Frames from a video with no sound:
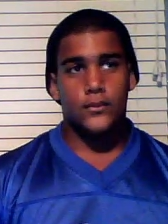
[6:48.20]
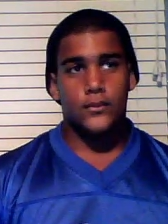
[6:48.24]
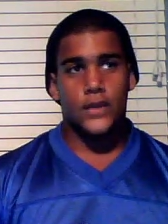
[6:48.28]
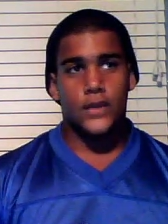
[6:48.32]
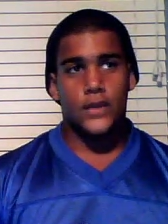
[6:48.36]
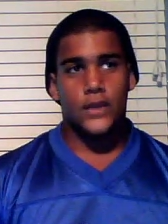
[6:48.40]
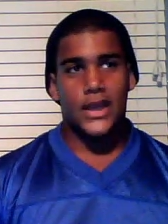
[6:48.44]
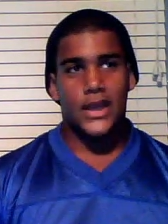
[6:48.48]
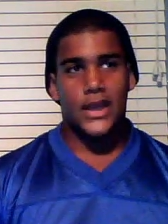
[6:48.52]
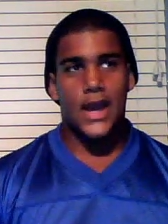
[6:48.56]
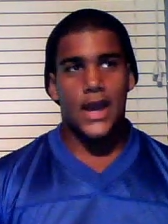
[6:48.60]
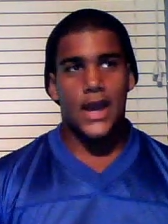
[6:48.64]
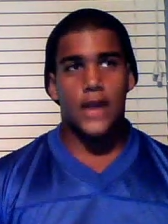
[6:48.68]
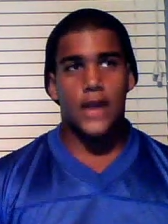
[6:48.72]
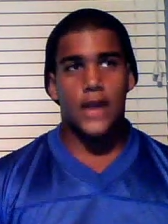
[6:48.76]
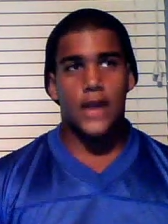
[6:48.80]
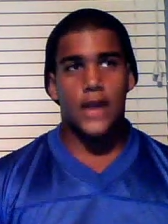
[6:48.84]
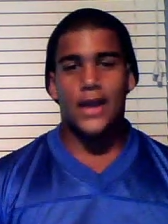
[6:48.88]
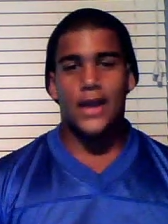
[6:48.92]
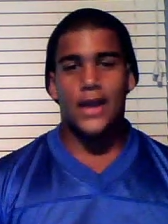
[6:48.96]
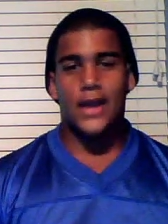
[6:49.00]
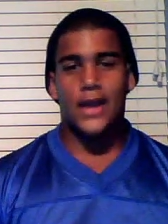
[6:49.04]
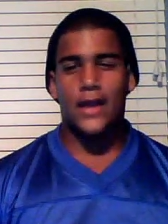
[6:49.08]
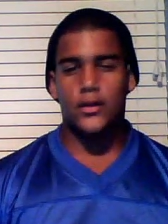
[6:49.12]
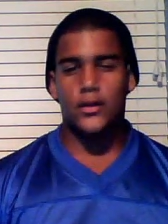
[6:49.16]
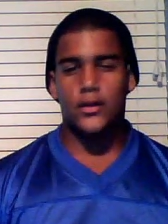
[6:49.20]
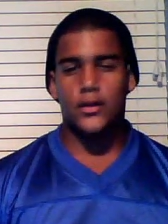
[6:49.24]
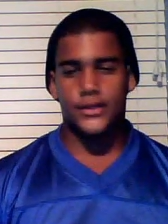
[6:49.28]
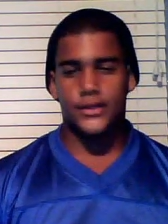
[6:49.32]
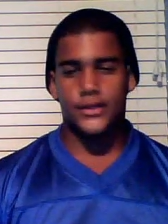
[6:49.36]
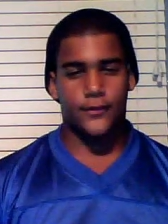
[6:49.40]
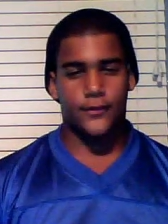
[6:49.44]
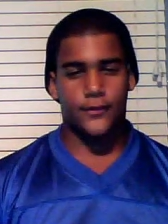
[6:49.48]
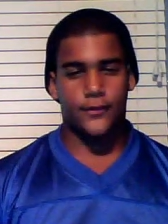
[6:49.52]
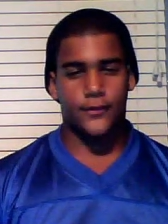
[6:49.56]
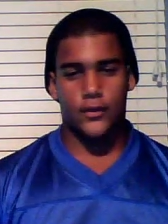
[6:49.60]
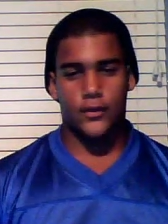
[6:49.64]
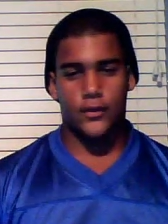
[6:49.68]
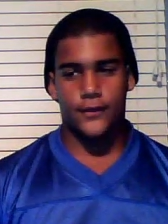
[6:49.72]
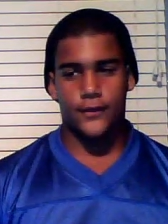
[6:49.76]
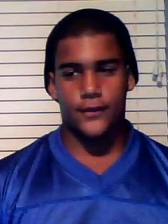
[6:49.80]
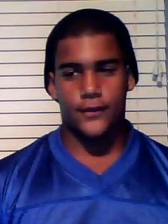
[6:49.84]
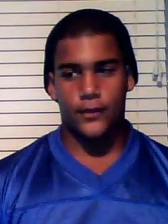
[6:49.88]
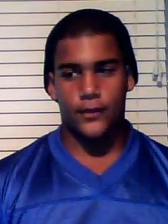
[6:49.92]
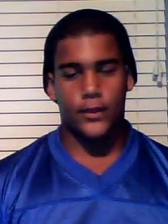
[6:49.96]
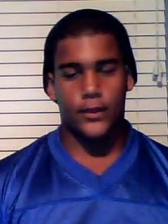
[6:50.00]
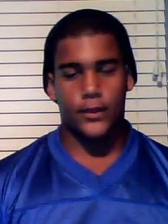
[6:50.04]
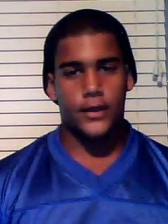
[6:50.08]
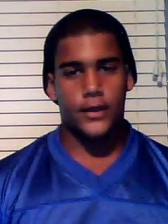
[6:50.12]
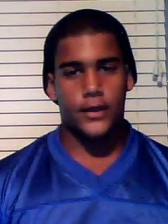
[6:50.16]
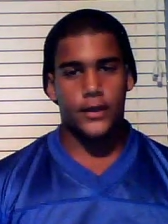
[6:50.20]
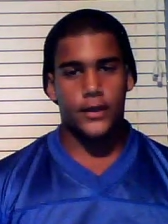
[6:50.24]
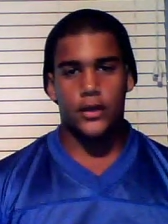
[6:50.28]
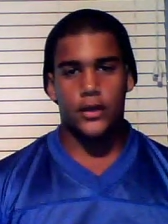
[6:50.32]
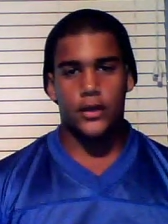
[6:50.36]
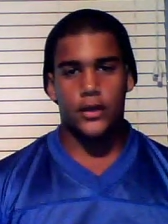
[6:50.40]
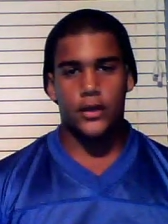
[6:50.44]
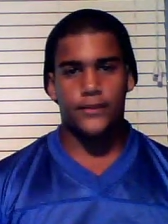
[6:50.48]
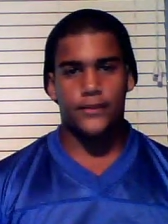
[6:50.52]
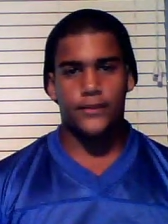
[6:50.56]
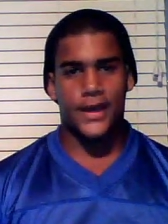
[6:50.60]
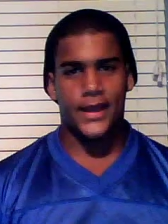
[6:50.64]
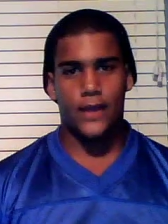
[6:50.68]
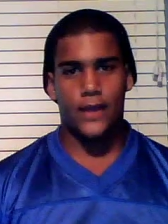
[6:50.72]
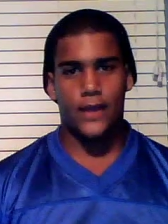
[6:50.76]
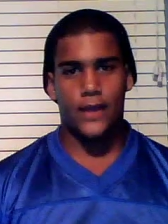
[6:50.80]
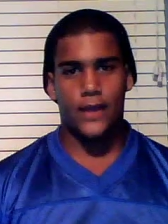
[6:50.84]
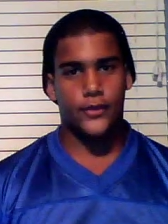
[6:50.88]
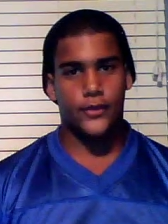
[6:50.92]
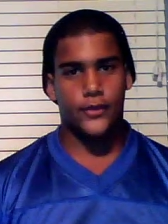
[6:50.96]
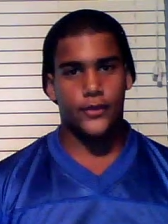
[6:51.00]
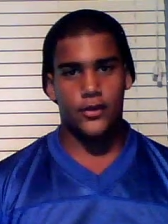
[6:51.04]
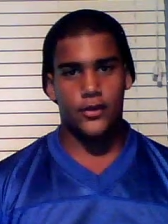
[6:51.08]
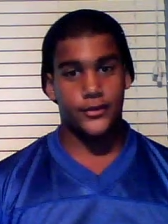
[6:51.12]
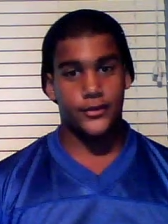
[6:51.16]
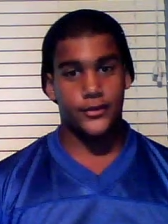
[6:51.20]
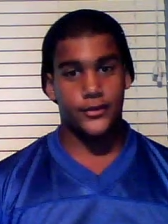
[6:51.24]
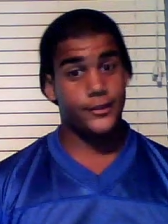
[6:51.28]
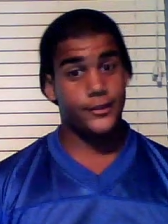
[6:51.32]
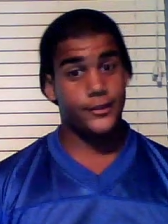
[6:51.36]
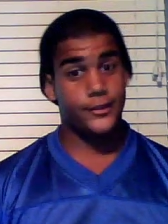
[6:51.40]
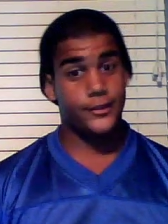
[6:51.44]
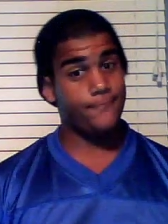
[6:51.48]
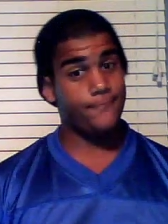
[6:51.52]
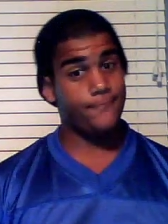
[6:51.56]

Yeah, I always look forward to free play. Hanging out with the girls.